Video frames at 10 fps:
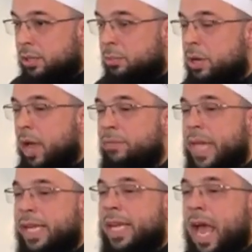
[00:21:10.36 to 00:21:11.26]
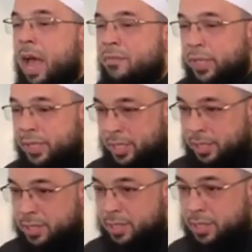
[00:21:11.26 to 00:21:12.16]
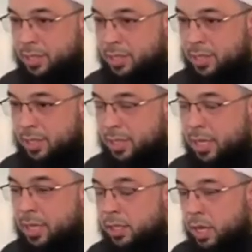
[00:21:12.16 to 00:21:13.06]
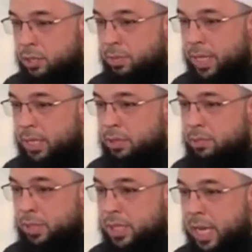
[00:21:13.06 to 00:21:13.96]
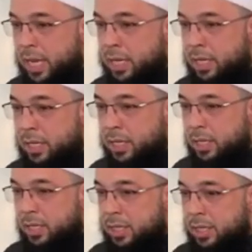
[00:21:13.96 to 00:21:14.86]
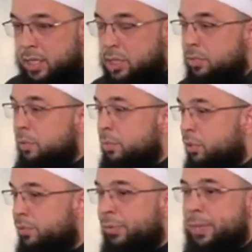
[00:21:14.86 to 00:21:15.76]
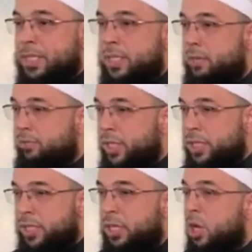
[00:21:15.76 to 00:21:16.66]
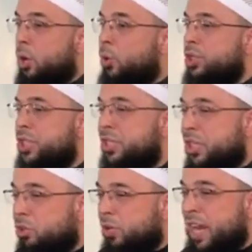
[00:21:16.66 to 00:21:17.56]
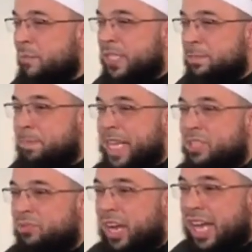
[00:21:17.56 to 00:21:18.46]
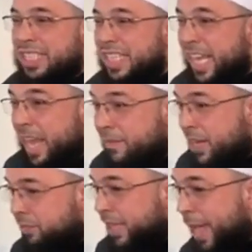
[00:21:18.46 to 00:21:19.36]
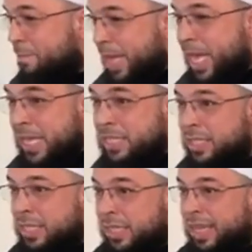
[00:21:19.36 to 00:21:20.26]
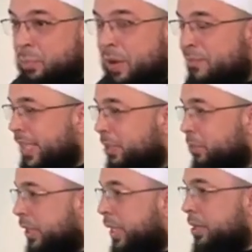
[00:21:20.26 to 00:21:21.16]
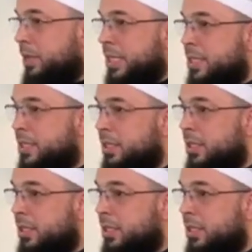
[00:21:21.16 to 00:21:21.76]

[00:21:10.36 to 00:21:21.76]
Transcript: We don't have that confidence in Allah subhanahu wa ta'ala to remove from us the affliction or to decree what's best for us, even if that means that we're afflicted with the illness.